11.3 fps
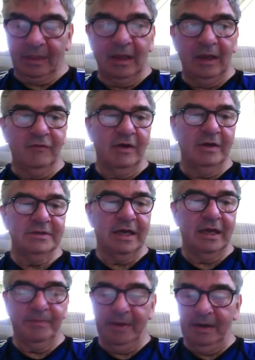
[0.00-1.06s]
If I
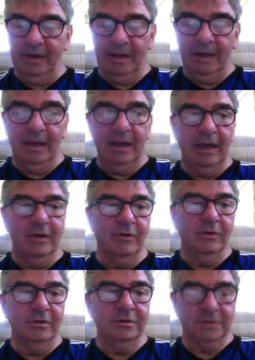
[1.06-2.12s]
type in
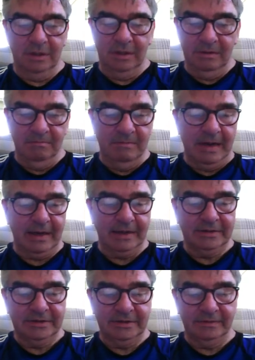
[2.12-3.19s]
equals
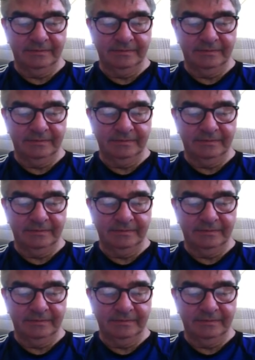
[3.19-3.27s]
max,